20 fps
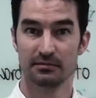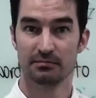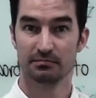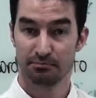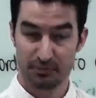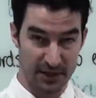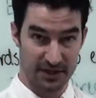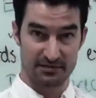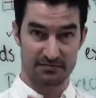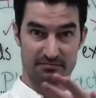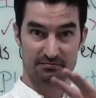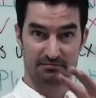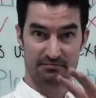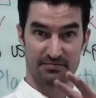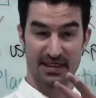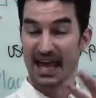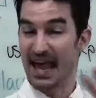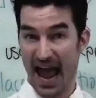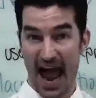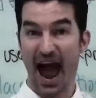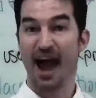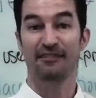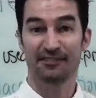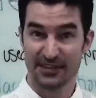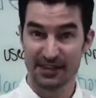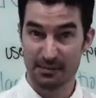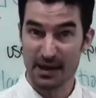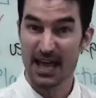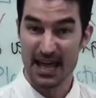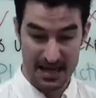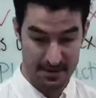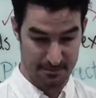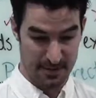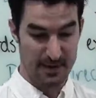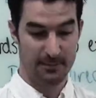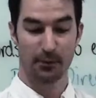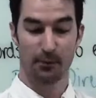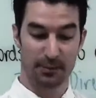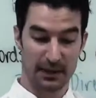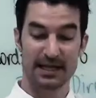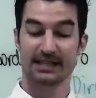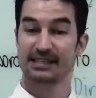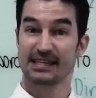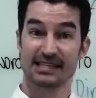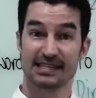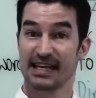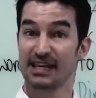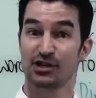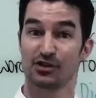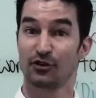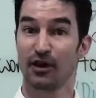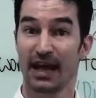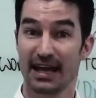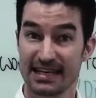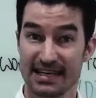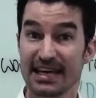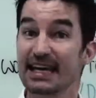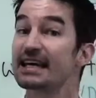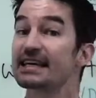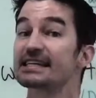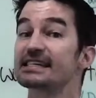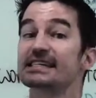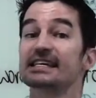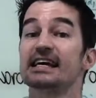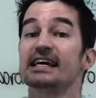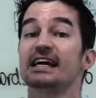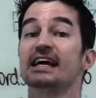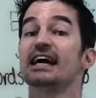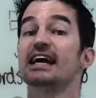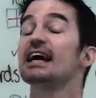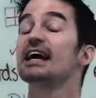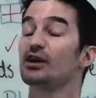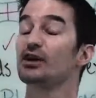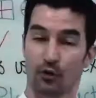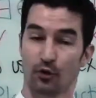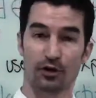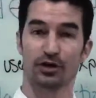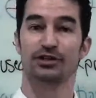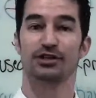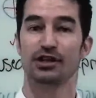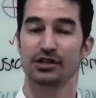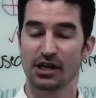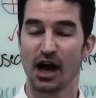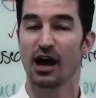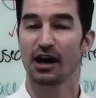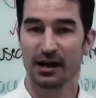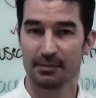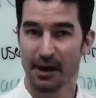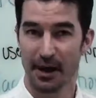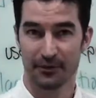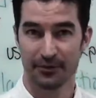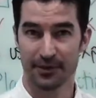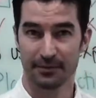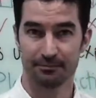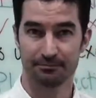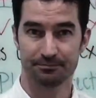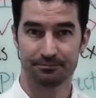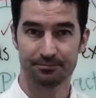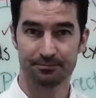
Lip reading: But they have to be people, places, things, or ideas in order to talk about them.